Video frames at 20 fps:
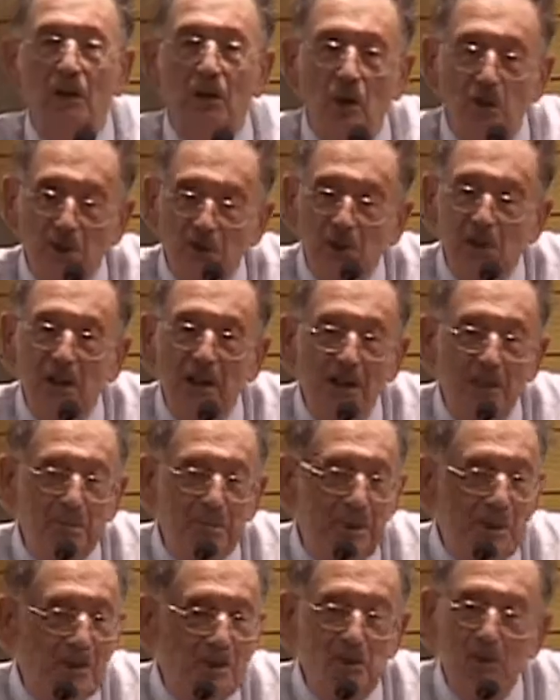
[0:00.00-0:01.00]
Don't
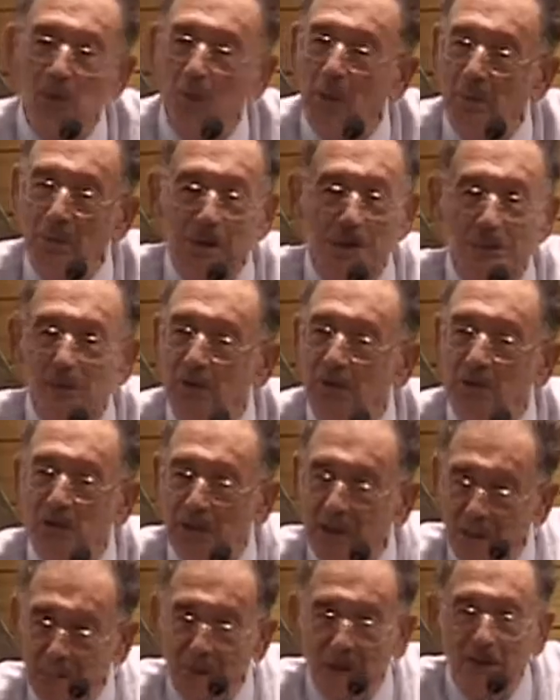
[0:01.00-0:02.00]
sleep because you won't be able to
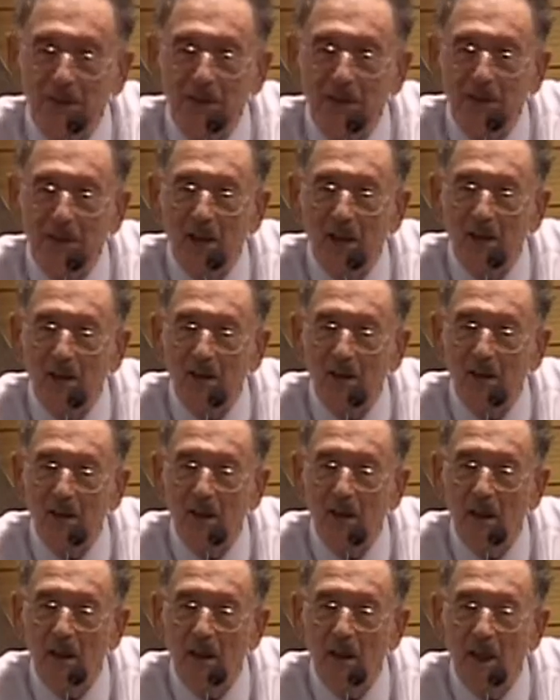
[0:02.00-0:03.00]
sleep after that
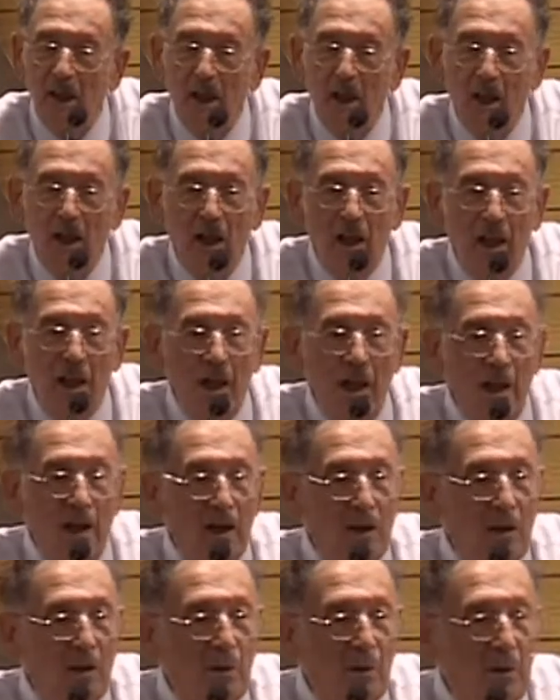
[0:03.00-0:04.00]

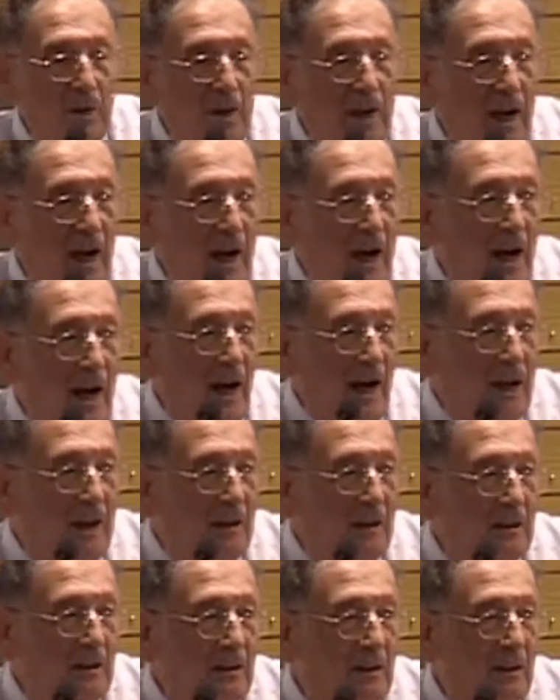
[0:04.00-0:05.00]
we
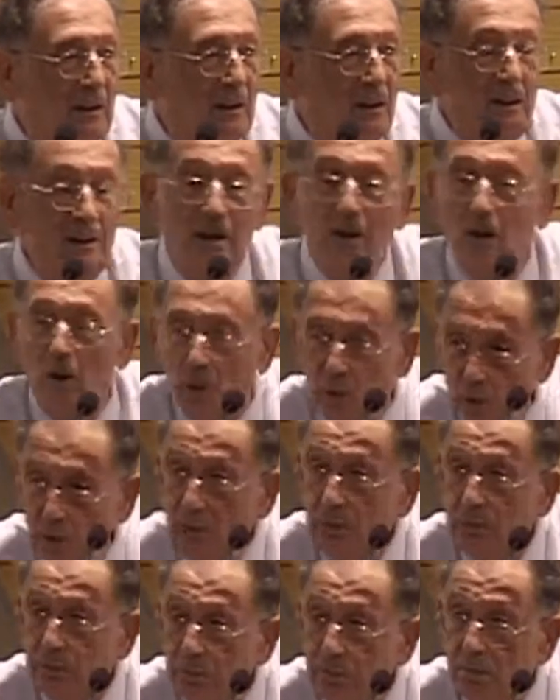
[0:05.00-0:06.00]
are in a
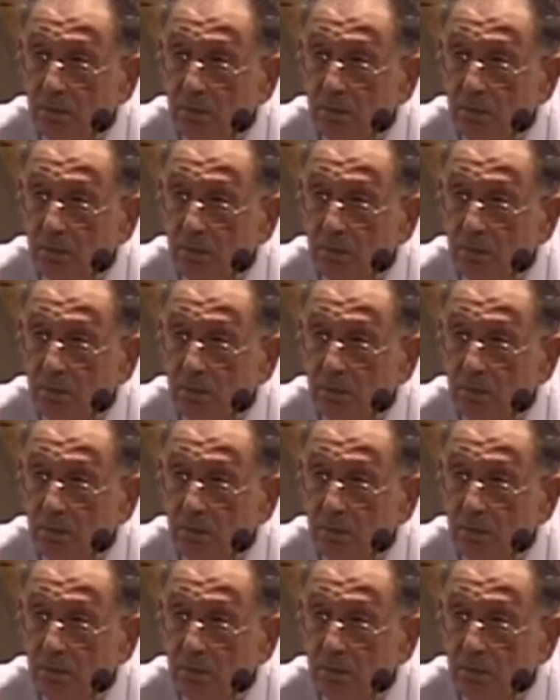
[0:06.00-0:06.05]
hole.